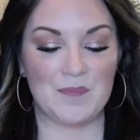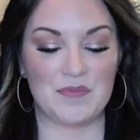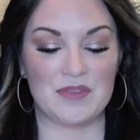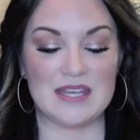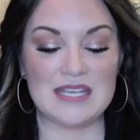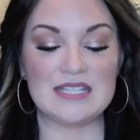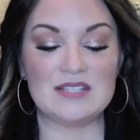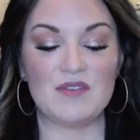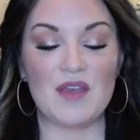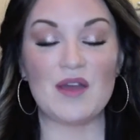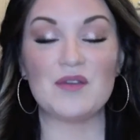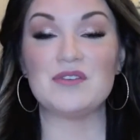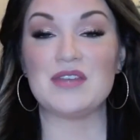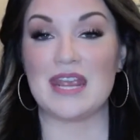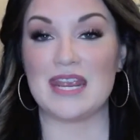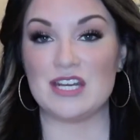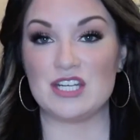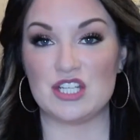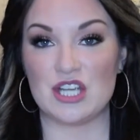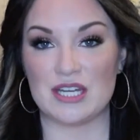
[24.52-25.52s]
This
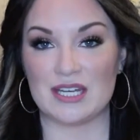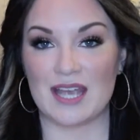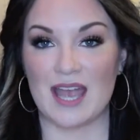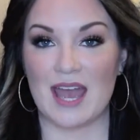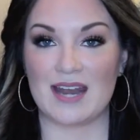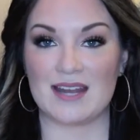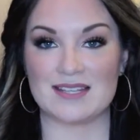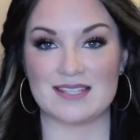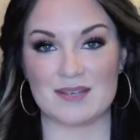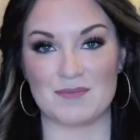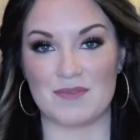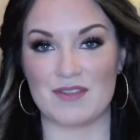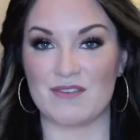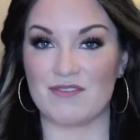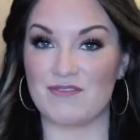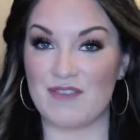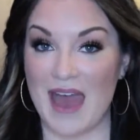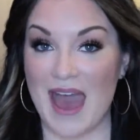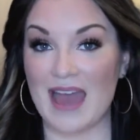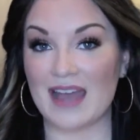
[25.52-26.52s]
foundation, kind of some of the
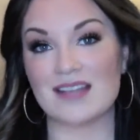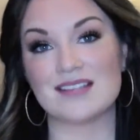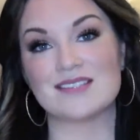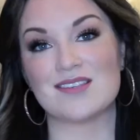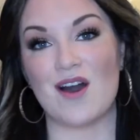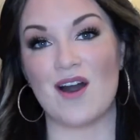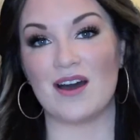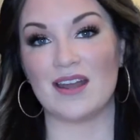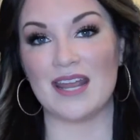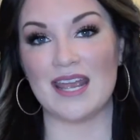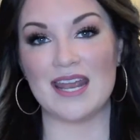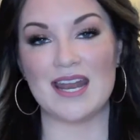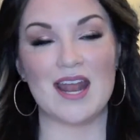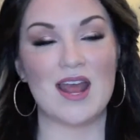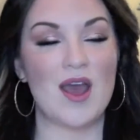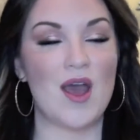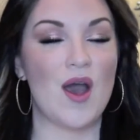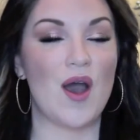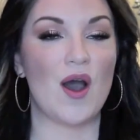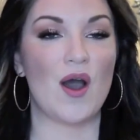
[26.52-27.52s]
facts on it
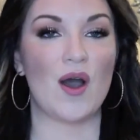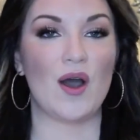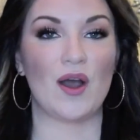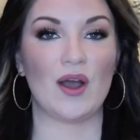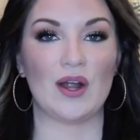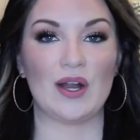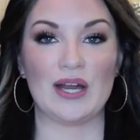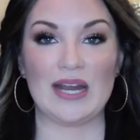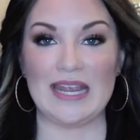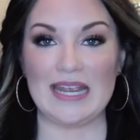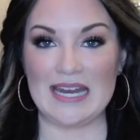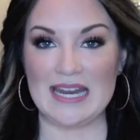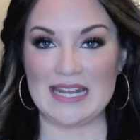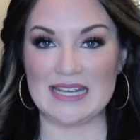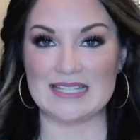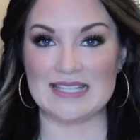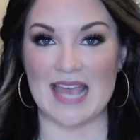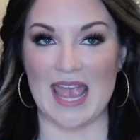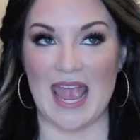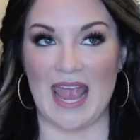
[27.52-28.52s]
are, it
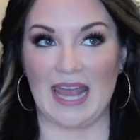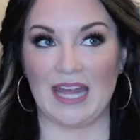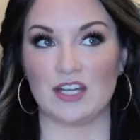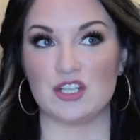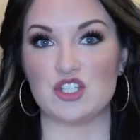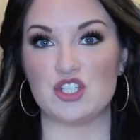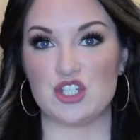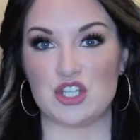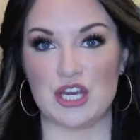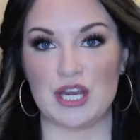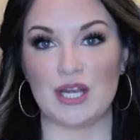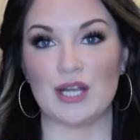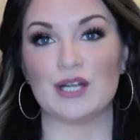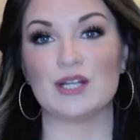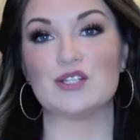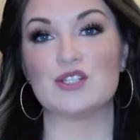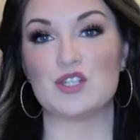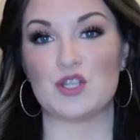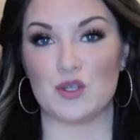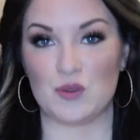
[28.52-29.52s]
is a
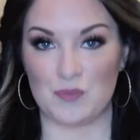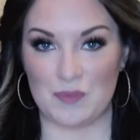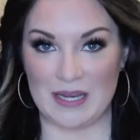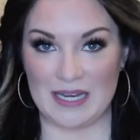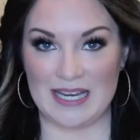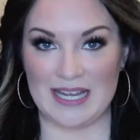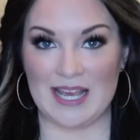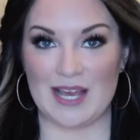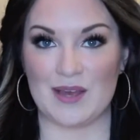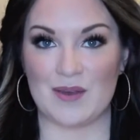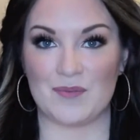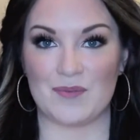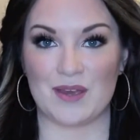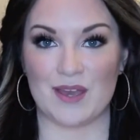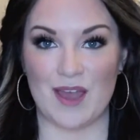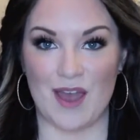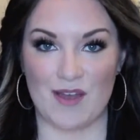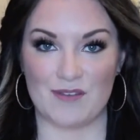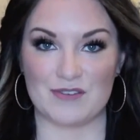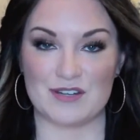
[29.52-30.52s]
sheer to medium
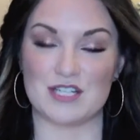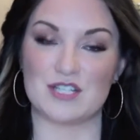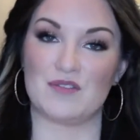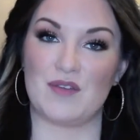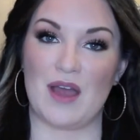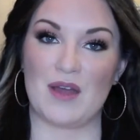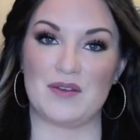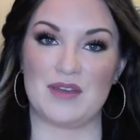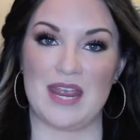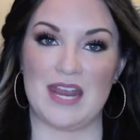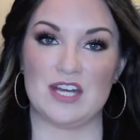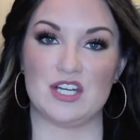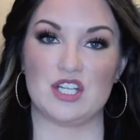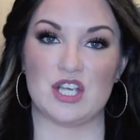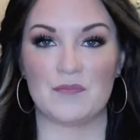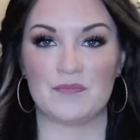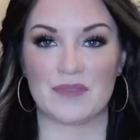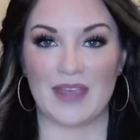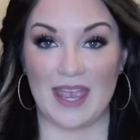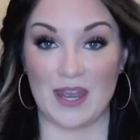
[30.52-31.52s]
coverage
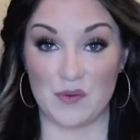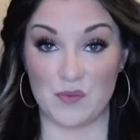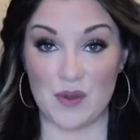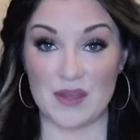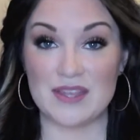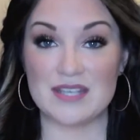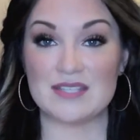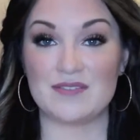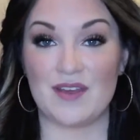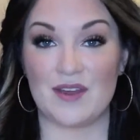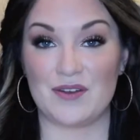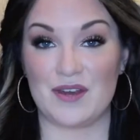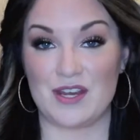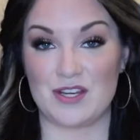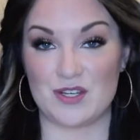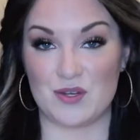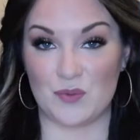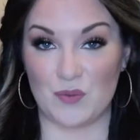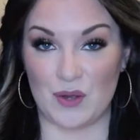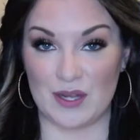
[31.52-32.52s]
foundation. And what this
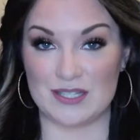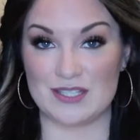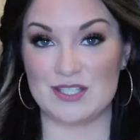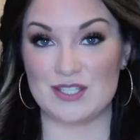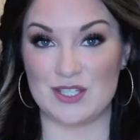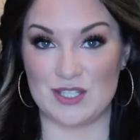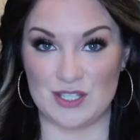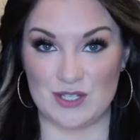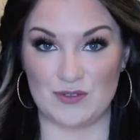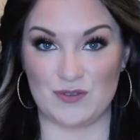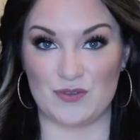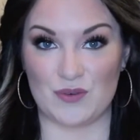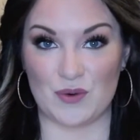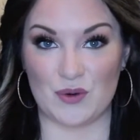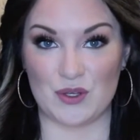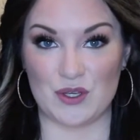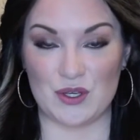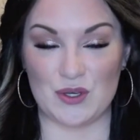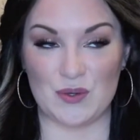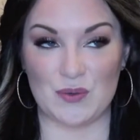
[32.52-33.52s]
foundation wants to do
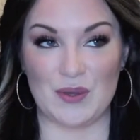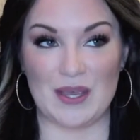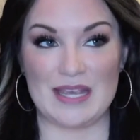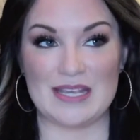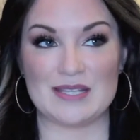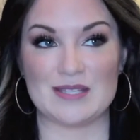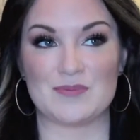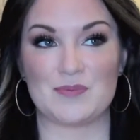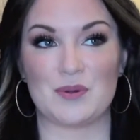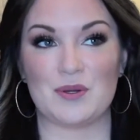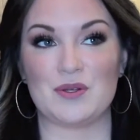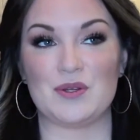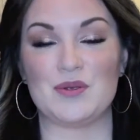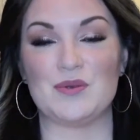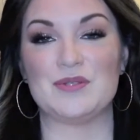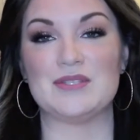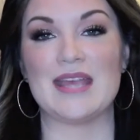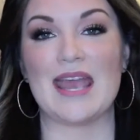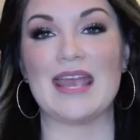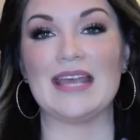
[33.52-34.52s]
for you is
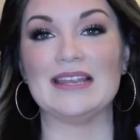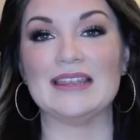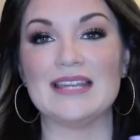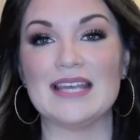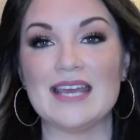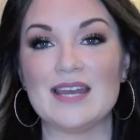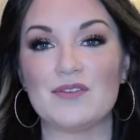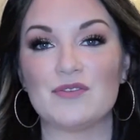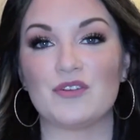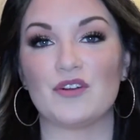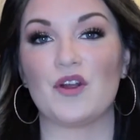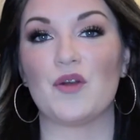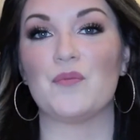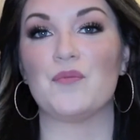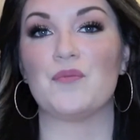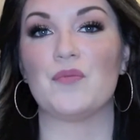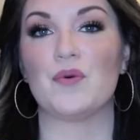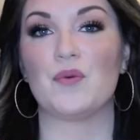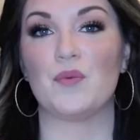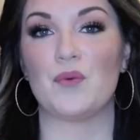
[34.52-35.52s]
produce a lit
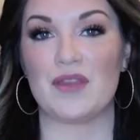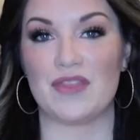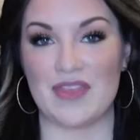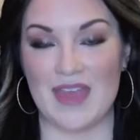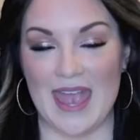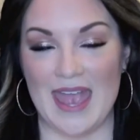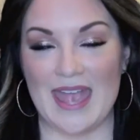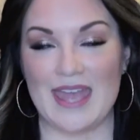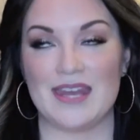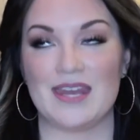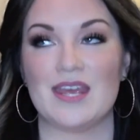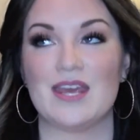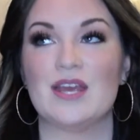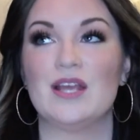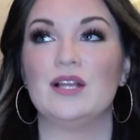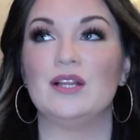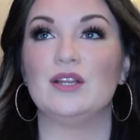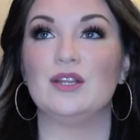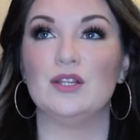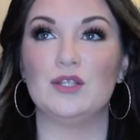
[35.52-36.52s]
from within
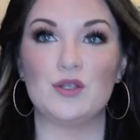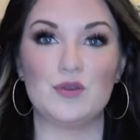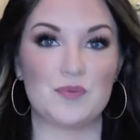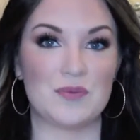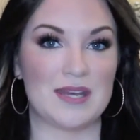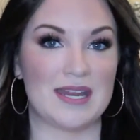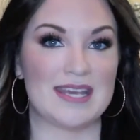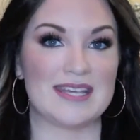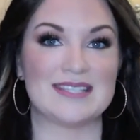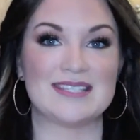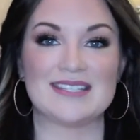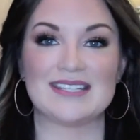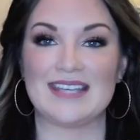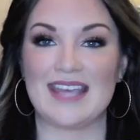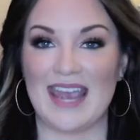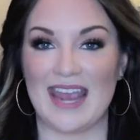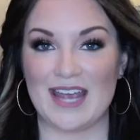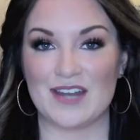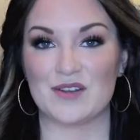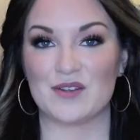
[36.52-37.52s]
luminous
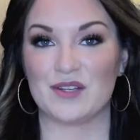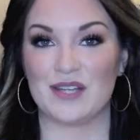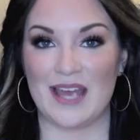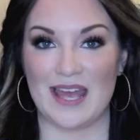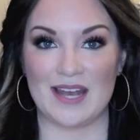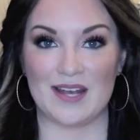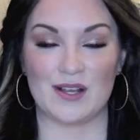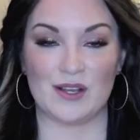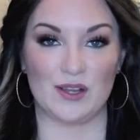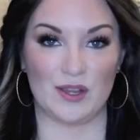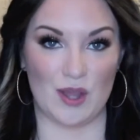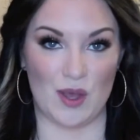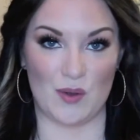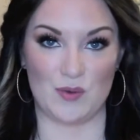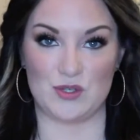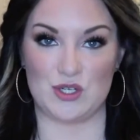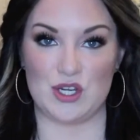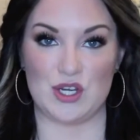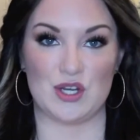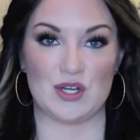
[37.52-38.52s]
candlelit
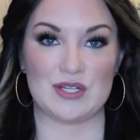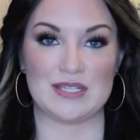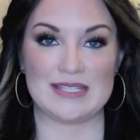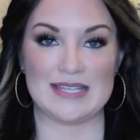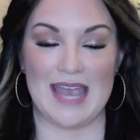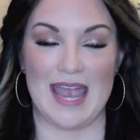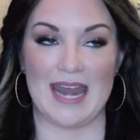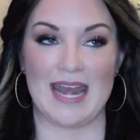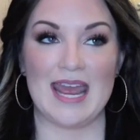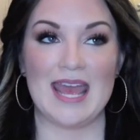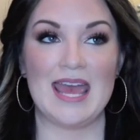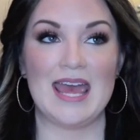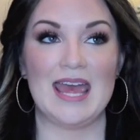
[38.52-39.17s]
glow to your skin.